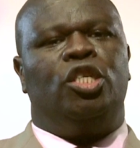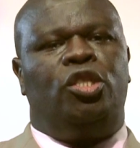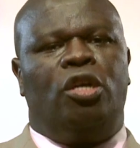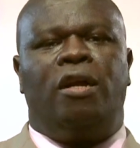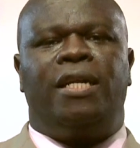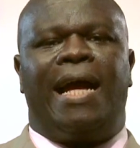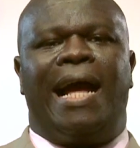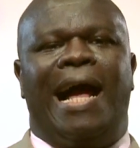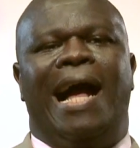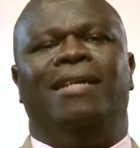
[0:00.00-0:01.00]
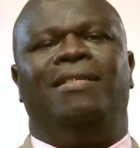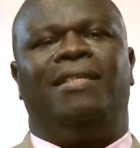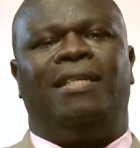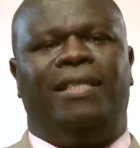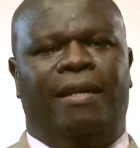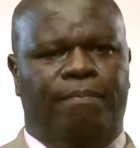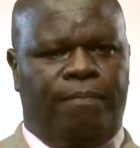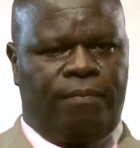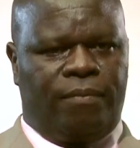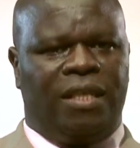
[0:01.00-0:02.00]
John answered them,
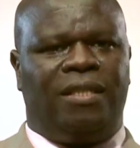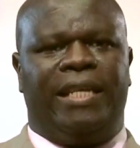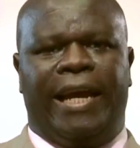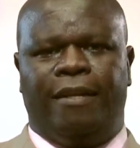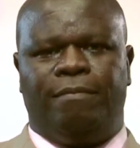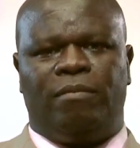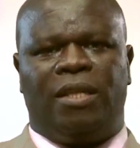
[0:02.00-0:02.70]
saying,